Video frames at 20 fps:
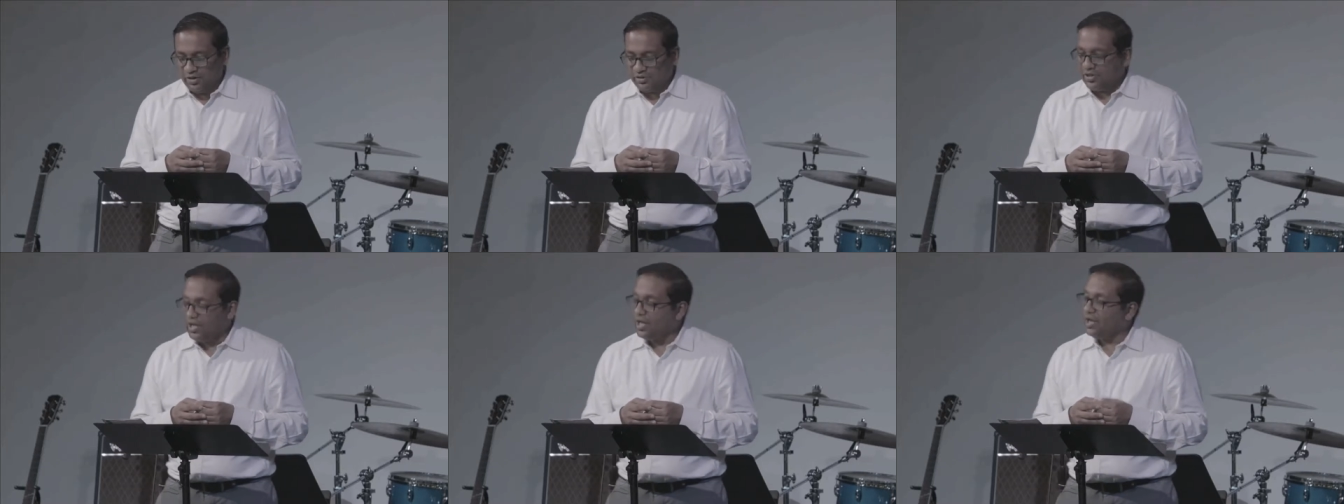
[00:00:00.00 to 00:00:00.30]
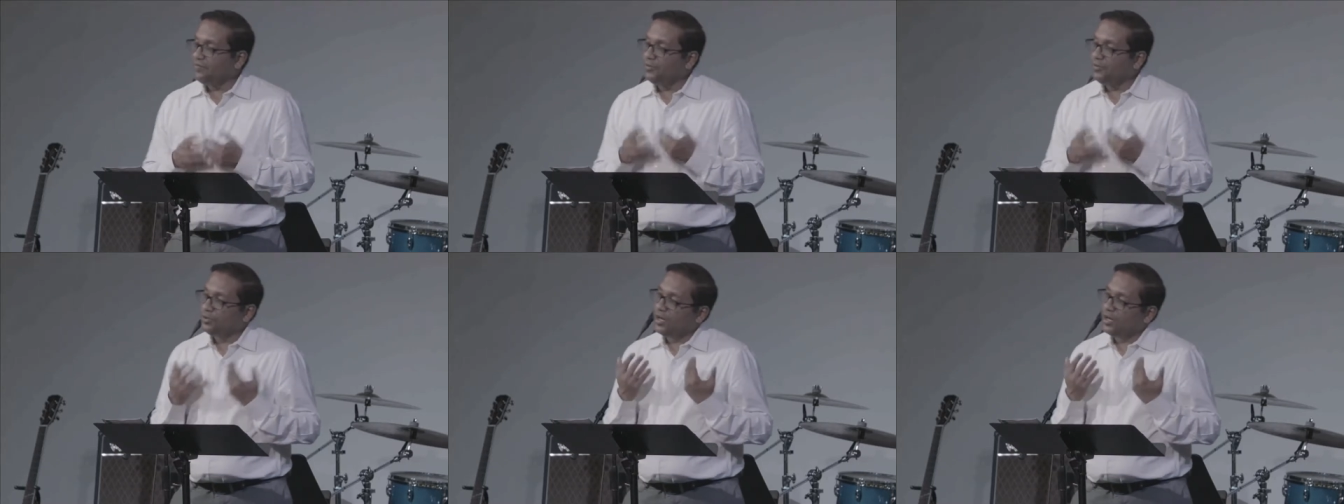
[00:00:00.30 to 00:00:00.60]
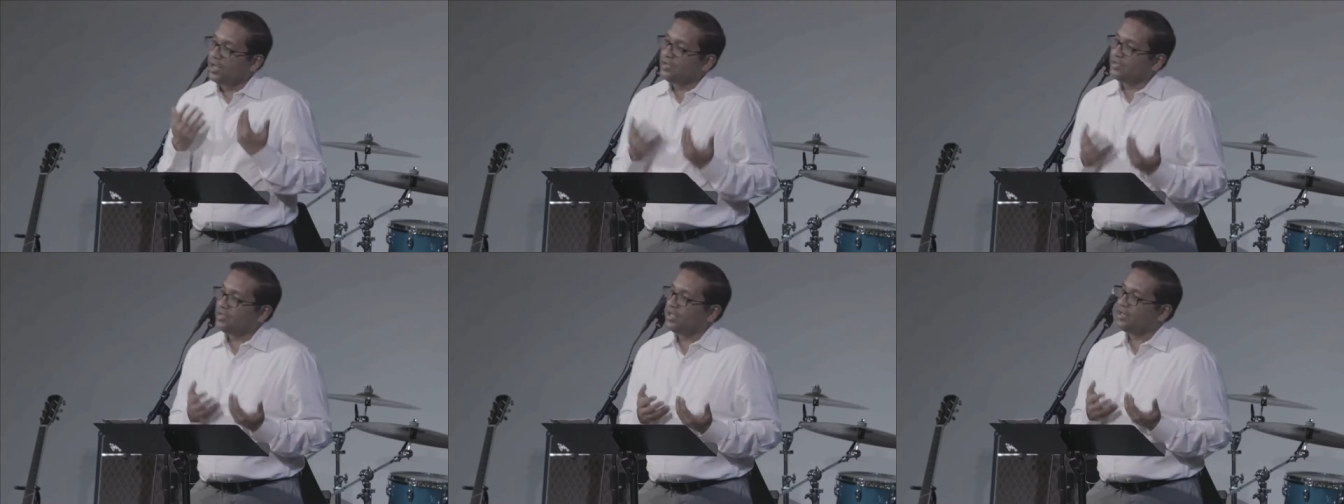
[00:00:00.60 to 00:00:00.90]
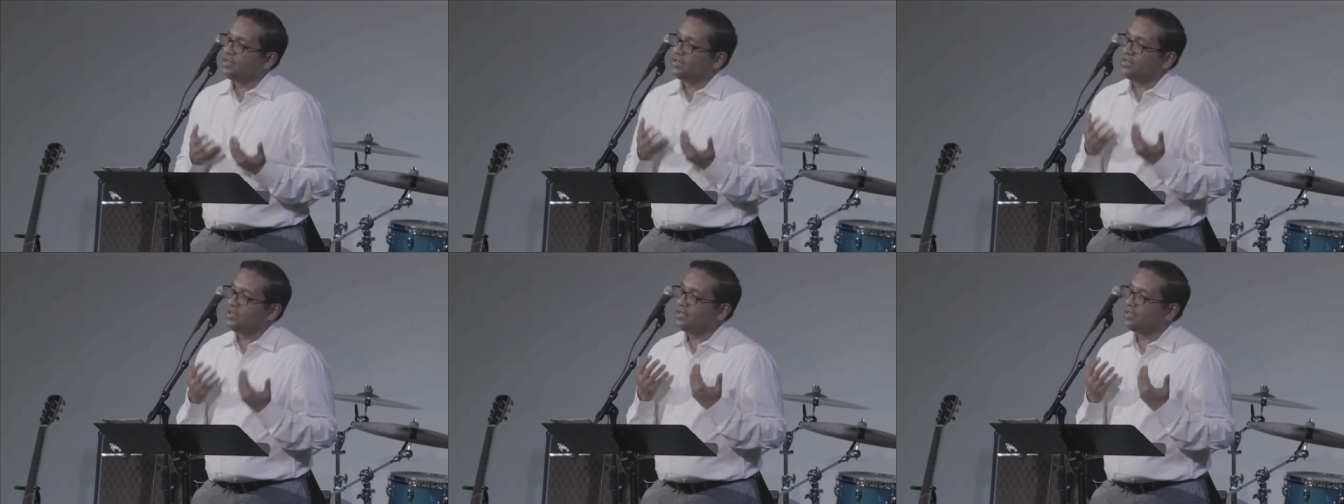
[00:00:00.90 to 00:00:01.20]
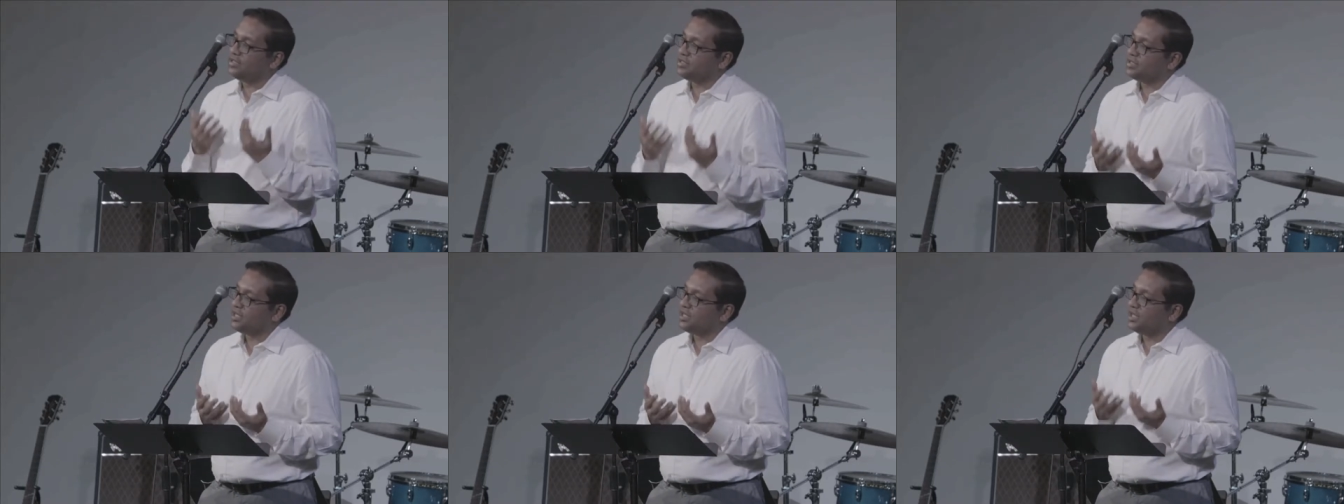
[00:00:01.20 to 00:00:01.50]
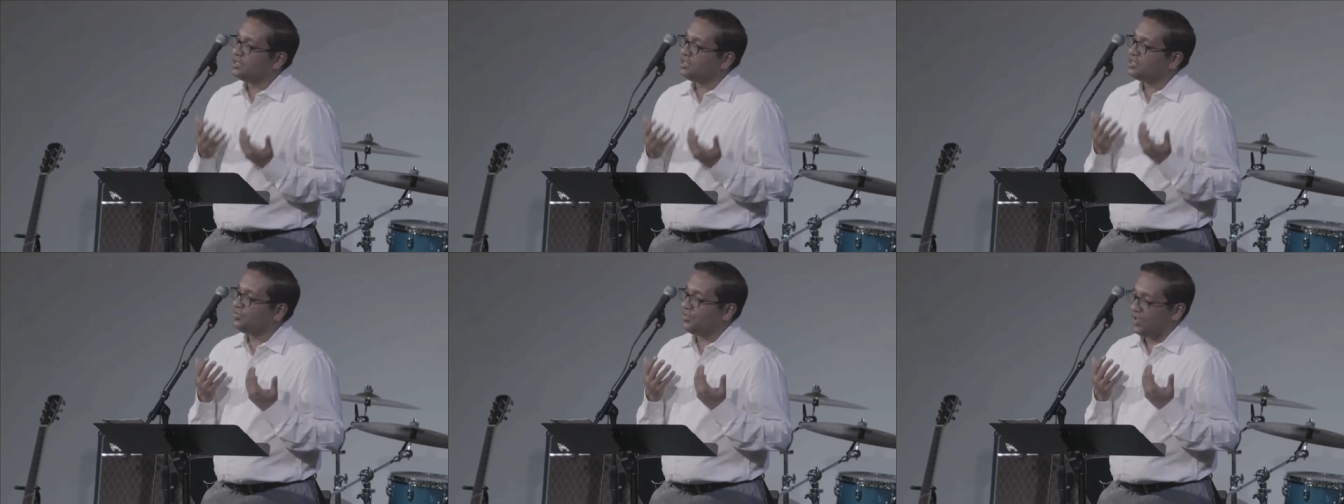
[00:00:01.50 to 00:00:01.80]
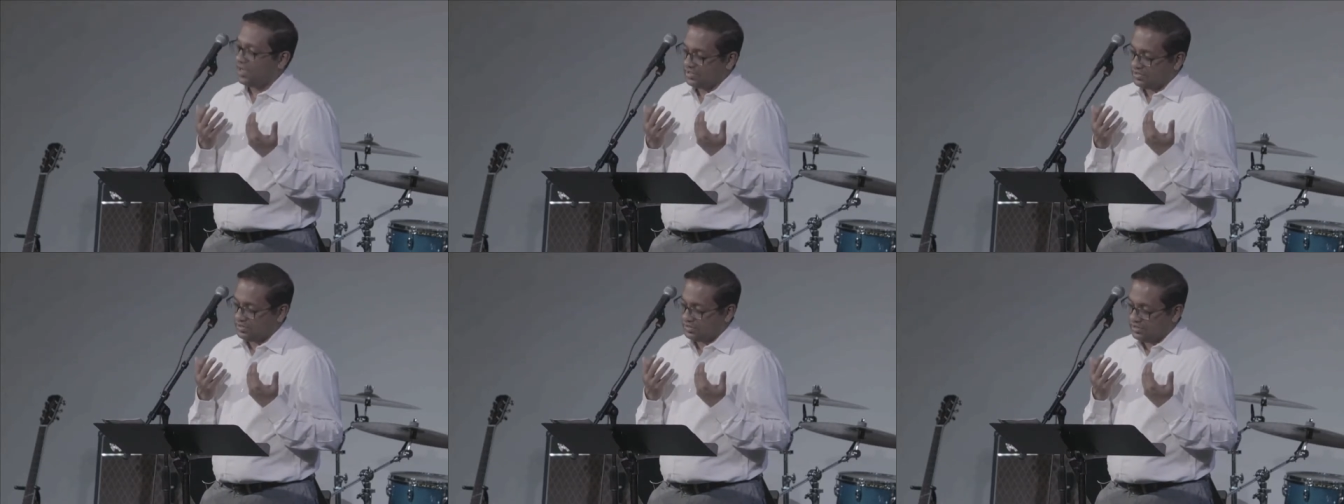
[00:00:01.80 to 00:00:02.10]
to have your identity and
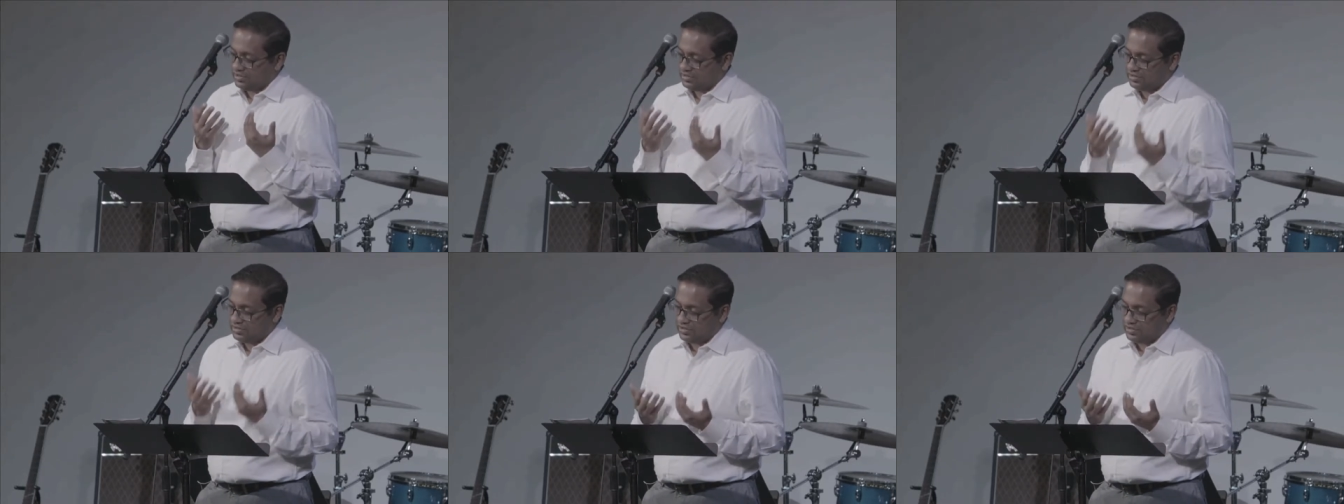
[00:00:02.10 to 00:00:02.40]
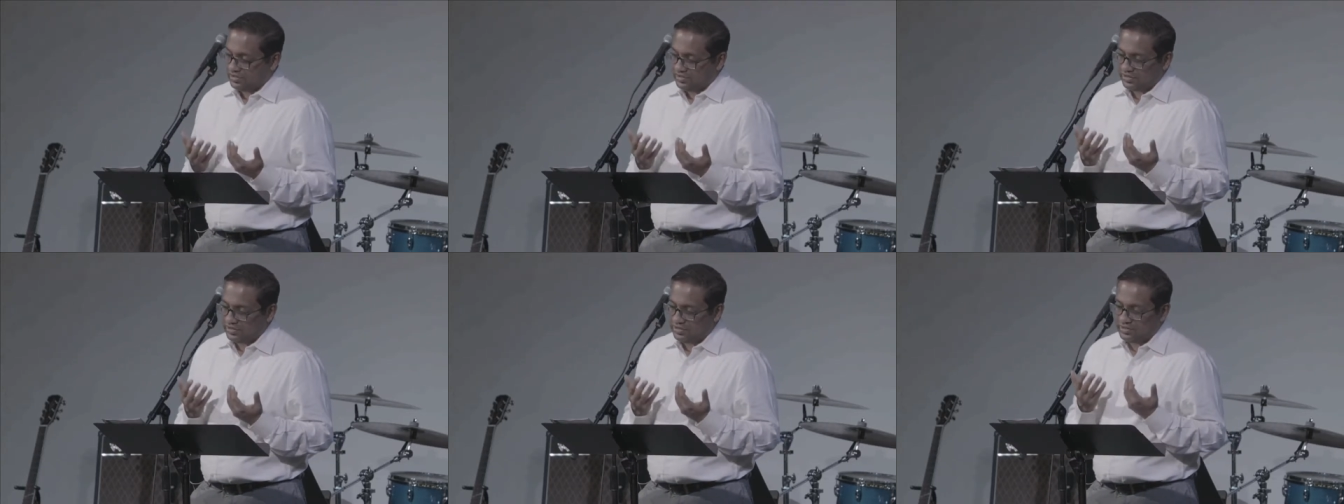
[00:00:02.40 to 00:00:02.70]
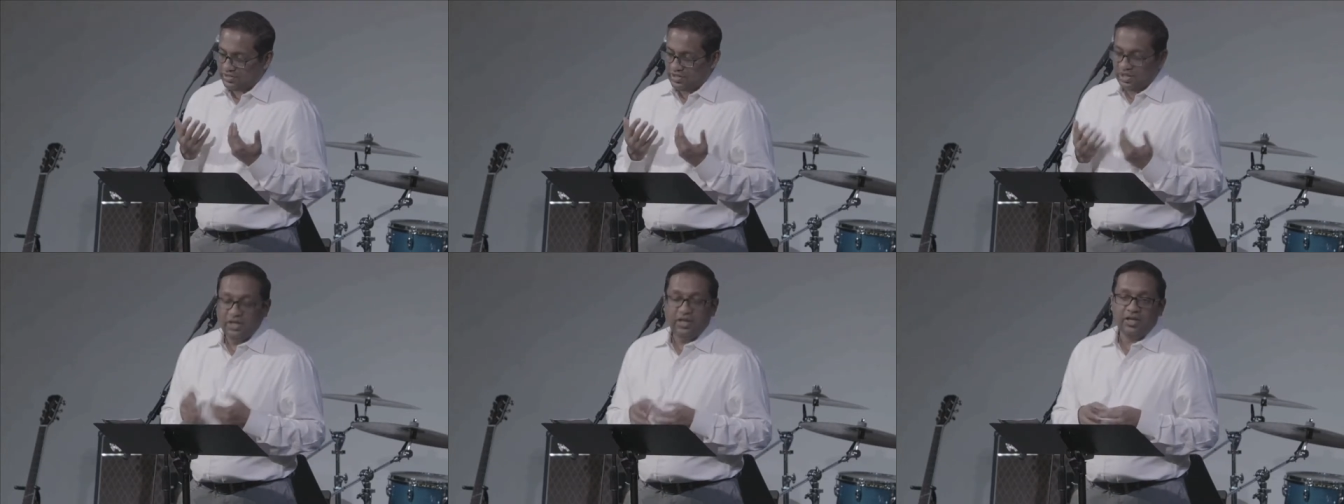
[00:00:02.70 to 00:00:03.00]
satisfaction in Jesus